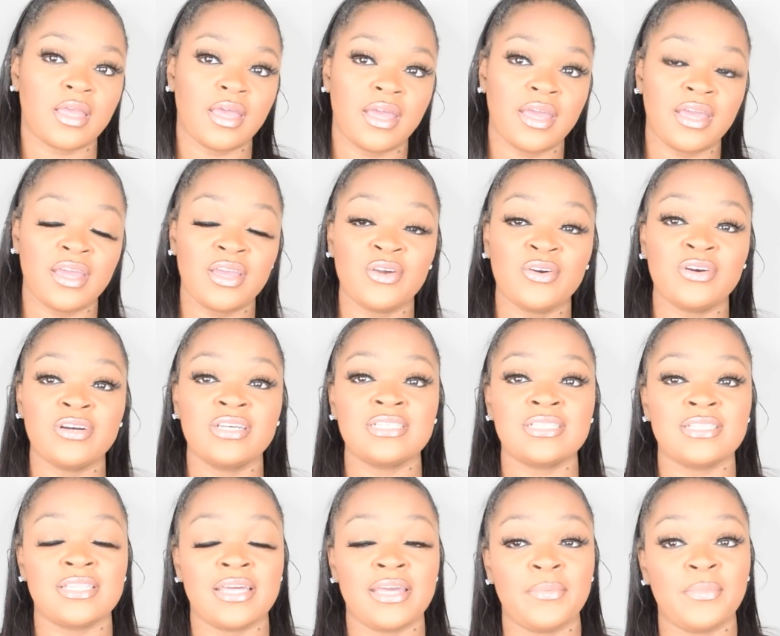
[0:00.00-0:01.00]
Hey y'all,
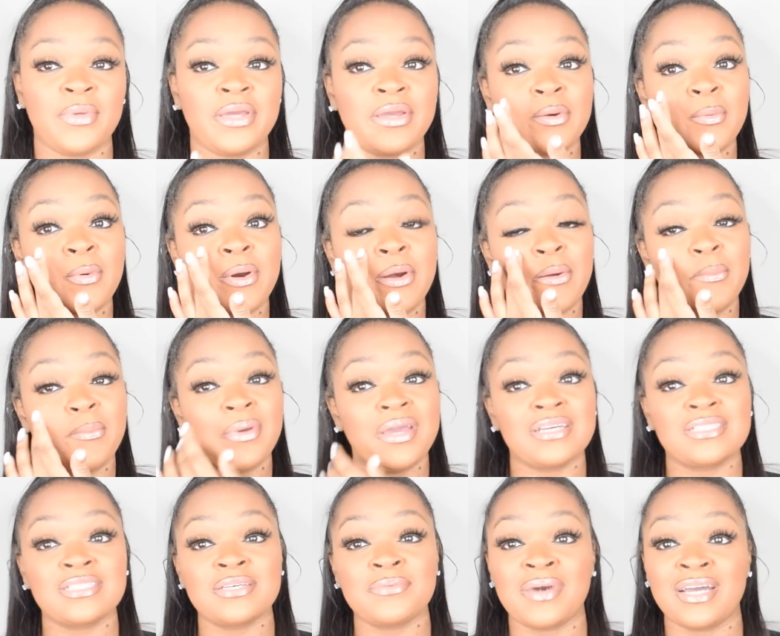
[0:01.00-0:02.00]
it's Dai Ming and welcome
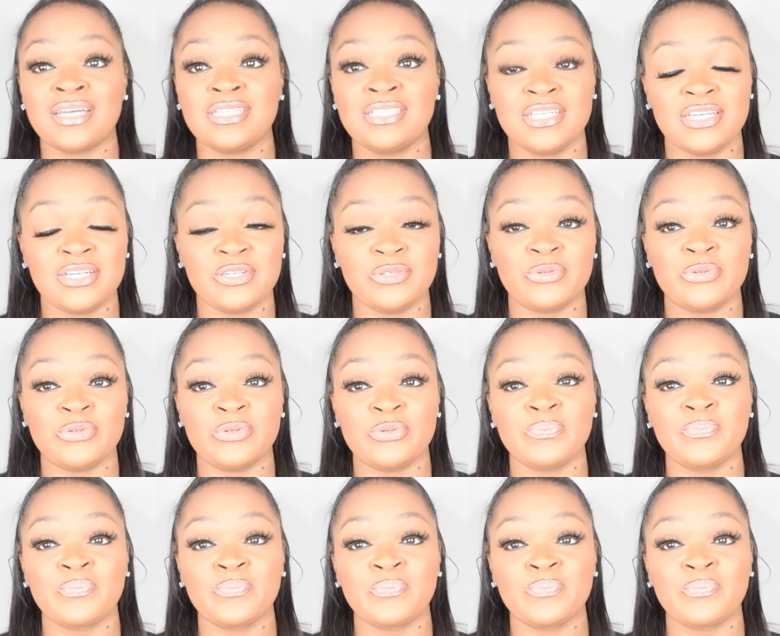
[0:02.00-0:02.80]
back to my channel.